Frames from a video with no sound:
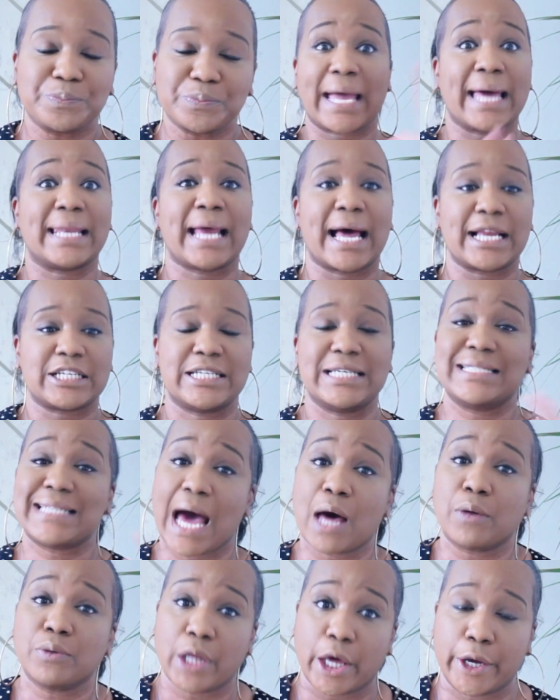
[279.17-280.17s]
can actually
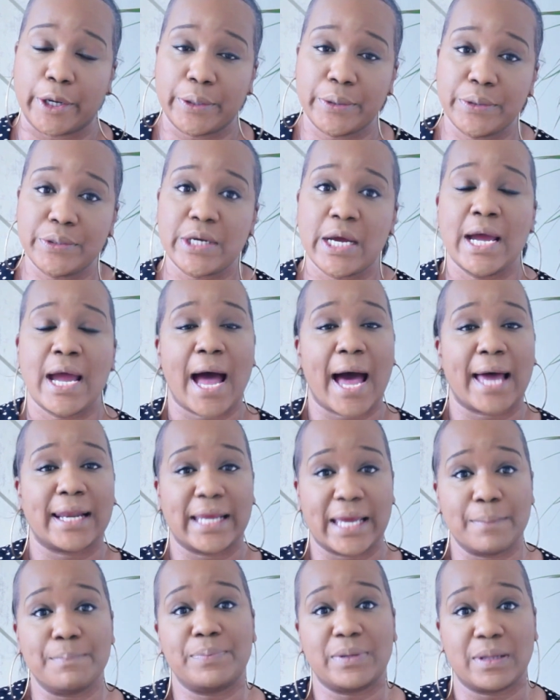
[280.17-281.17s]
download and
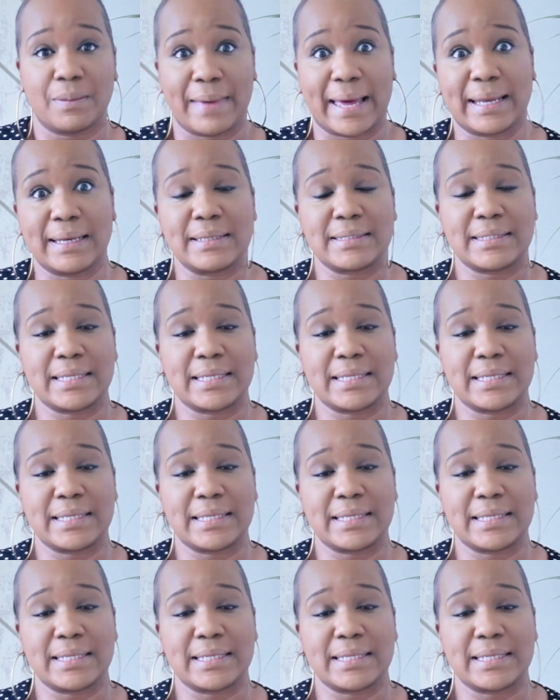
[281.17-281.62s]
implement